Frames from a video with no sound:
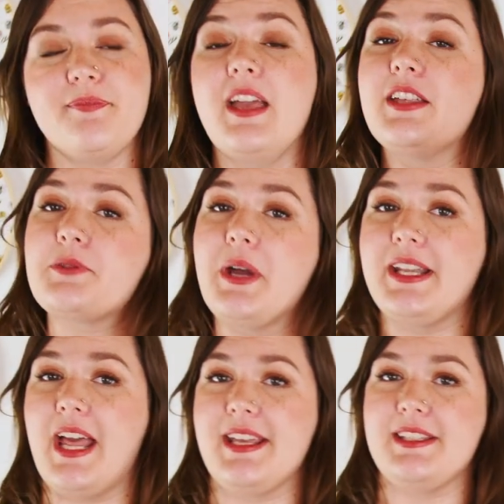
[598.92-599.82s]
It's quite
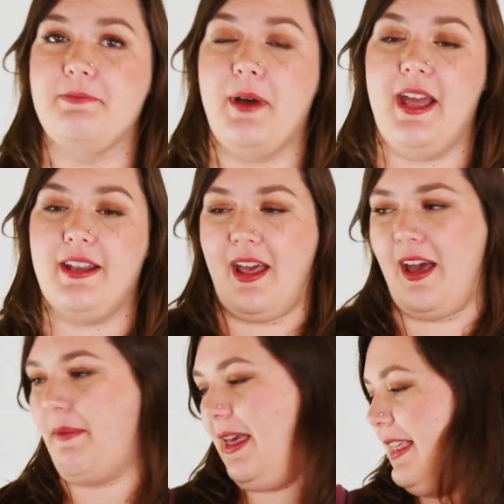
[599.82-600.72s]
nice, but
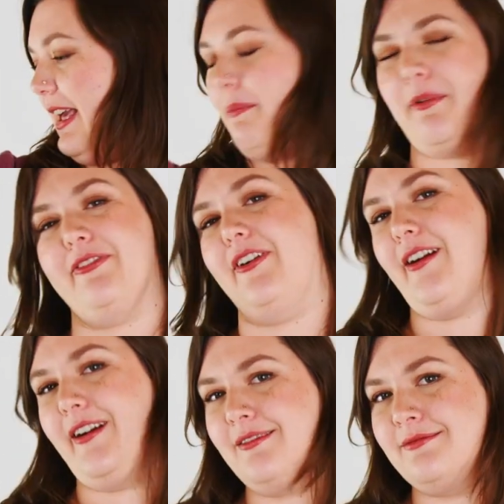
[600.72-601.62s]
I think I
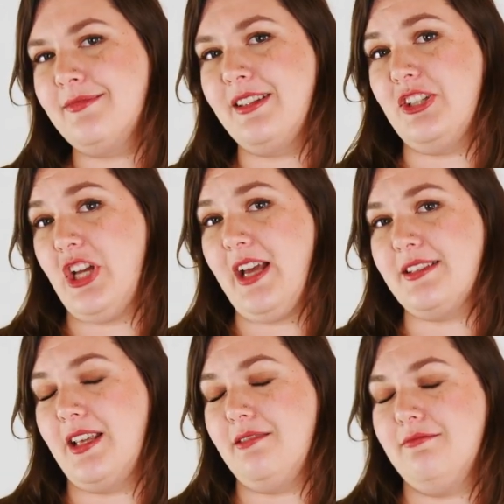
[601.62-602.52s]
prefer the
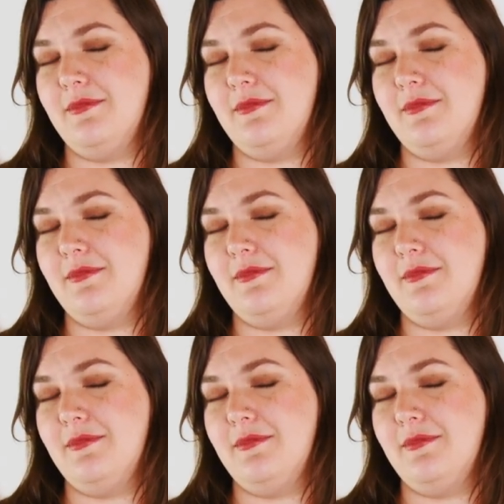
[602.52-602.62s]
Jackson.